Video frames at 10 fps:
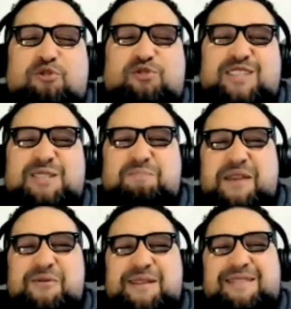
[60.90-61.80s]
support the
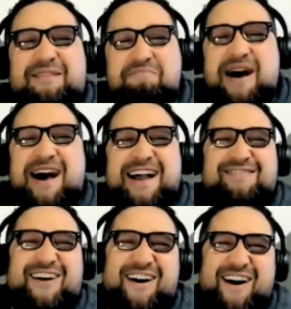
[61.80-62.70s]
spirit, the
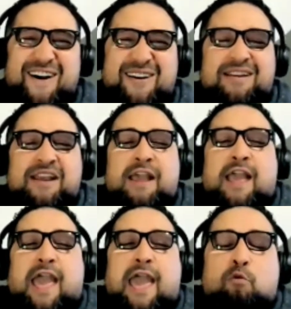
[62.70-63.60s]
mind, the heart.
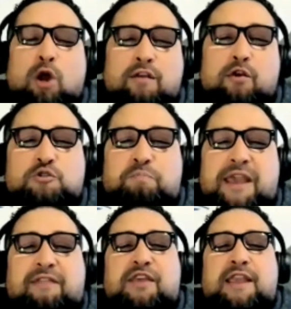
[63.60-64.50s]
And one of those
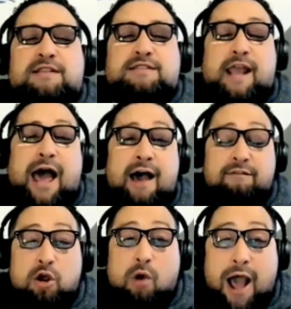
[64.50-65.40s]
big things that
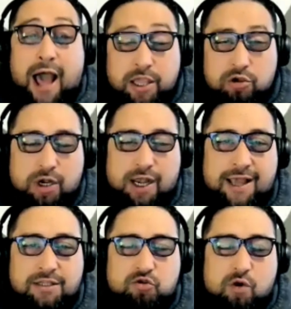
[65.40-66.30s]
I know I
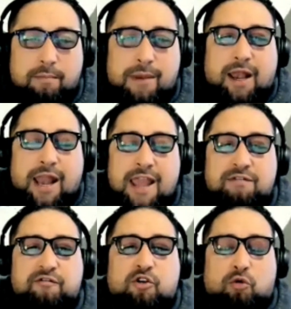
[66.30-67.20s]
utilize throughout my
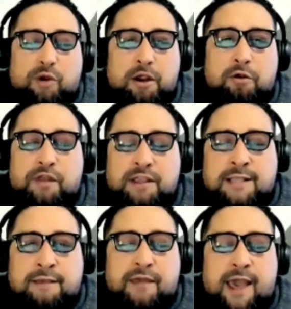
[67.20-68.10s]
life, career,
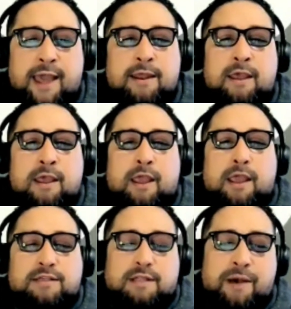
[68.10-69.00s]
things like that,
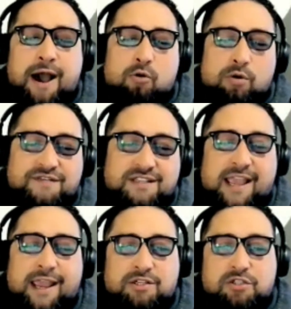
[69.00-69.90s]
is the power of
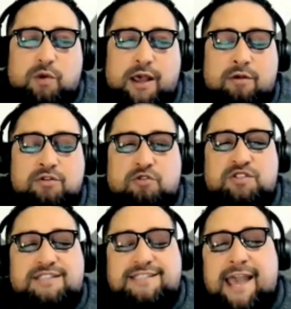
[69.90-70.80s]
sage as well.
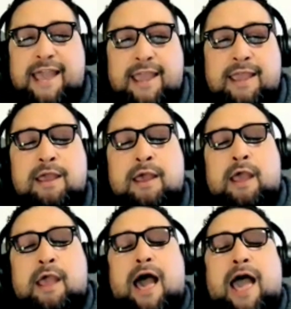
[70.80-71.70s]
So today,
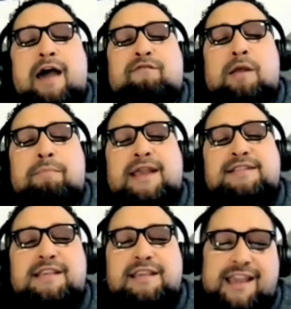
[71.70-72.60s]
I have an
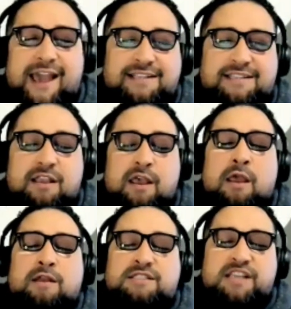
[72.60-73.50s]
amazing guest,
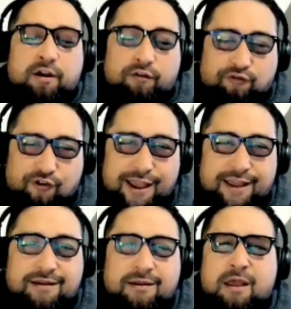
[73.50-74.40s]
dear
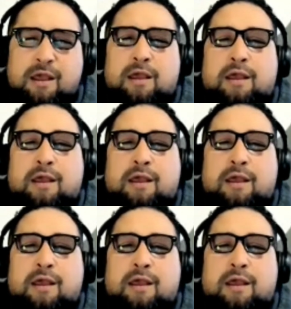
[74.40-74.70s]
friend,